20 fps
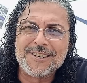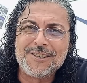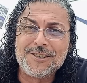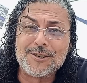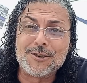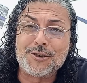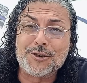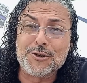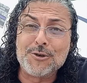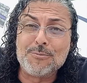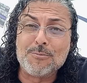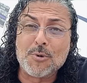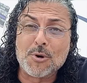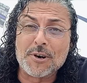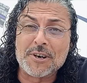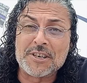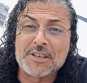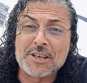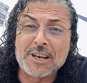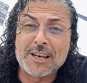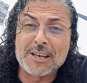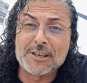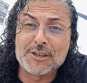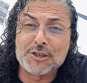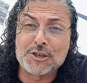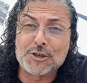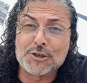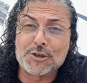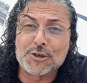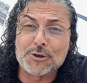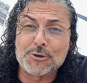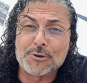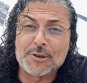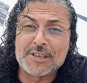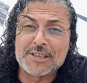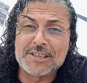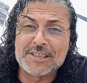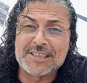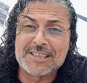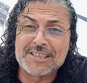You're too more intelligent, to
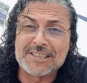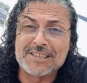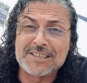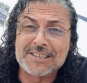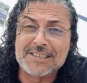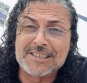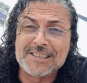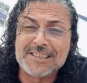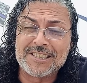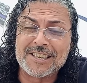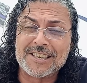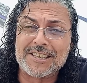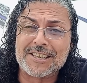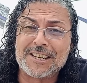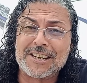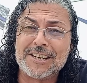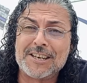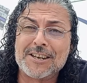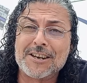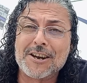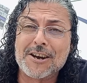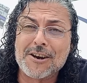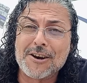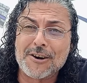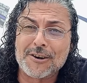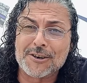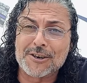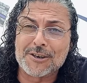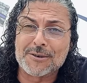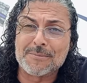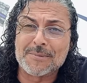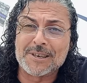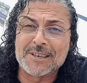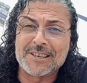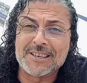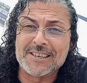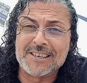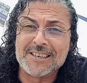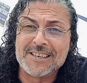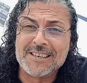risk this than to get in an argument
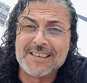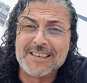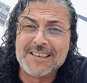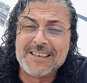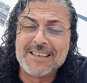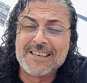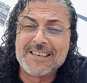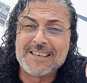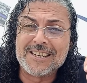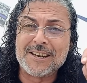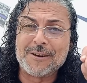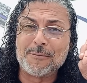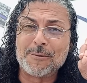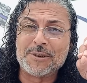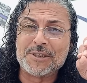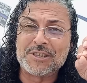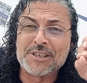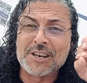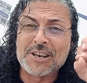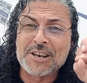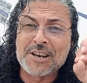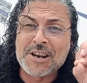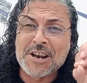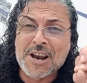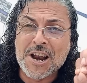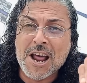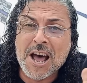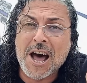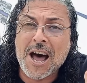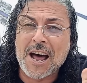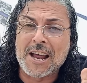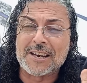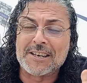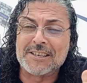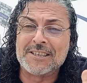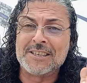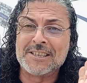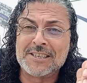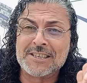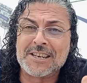that was not
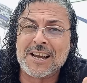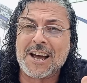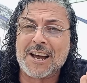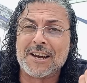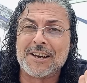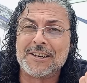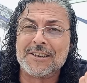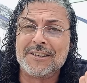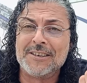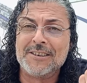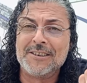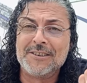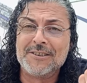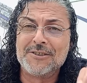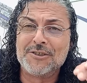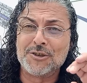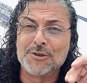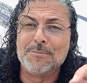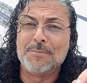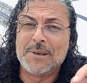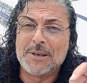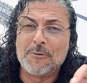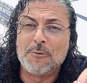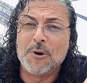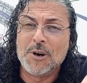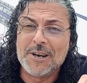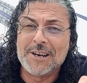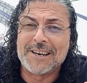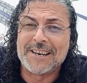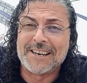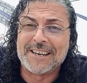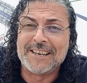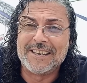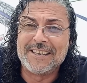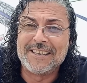designed to be won.